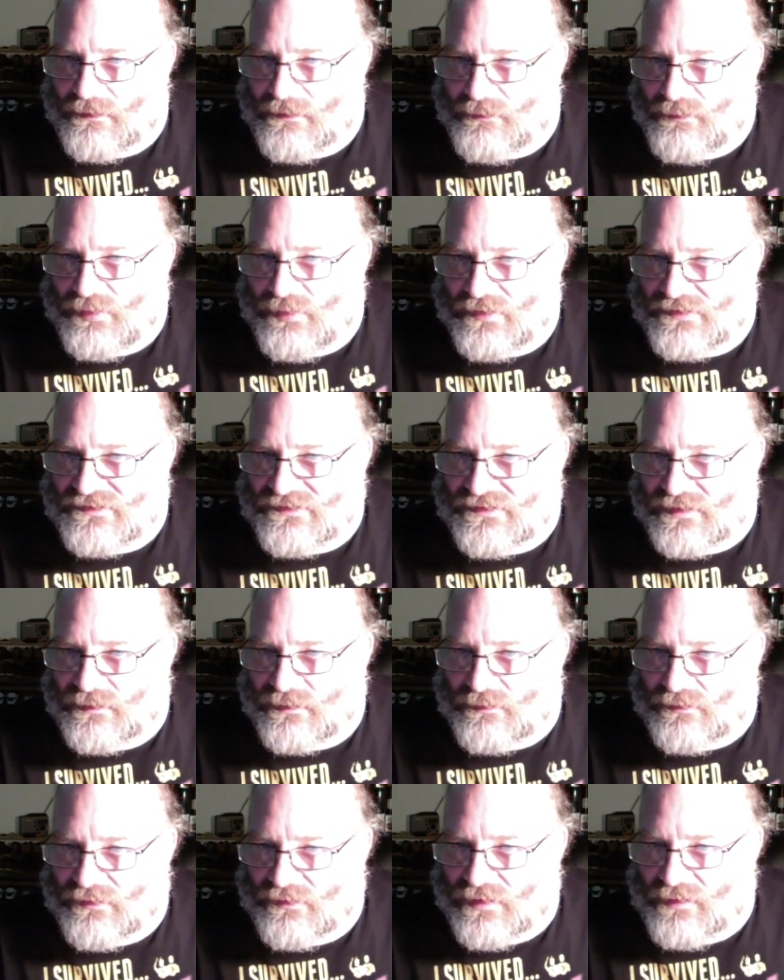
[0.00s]
Put
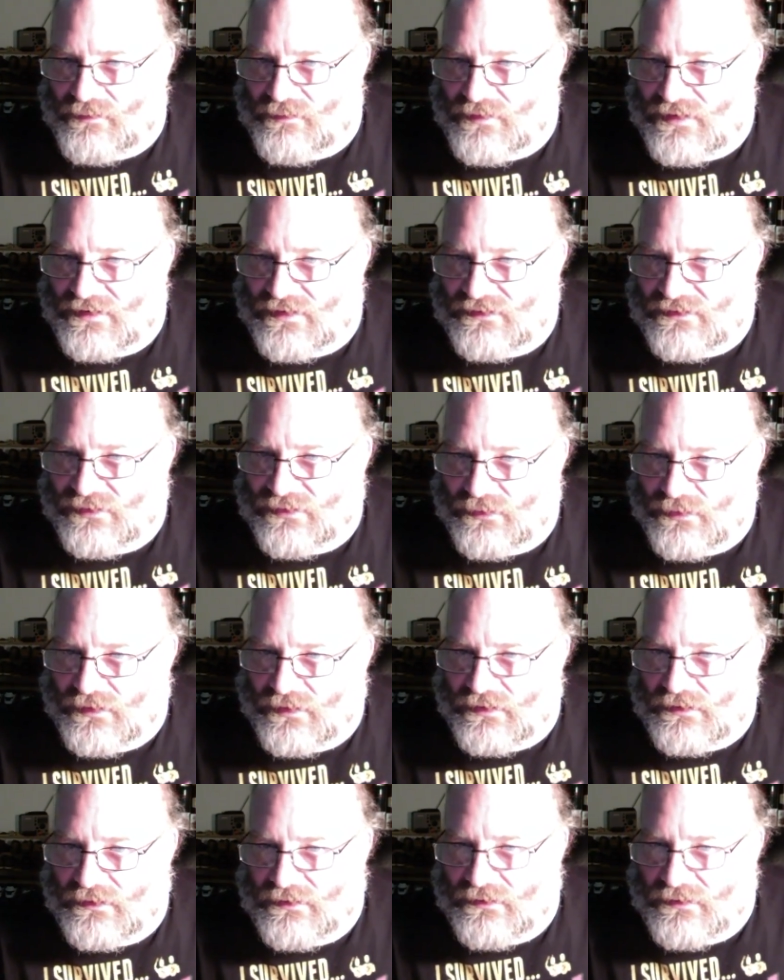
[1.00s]
some rum into
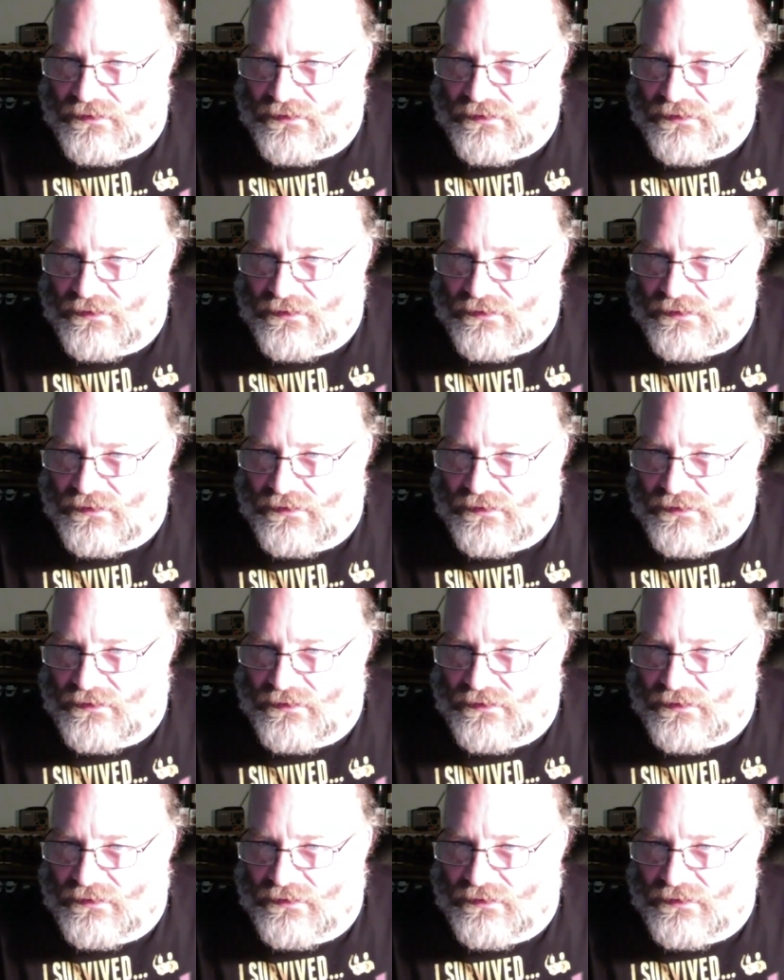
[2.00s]
it.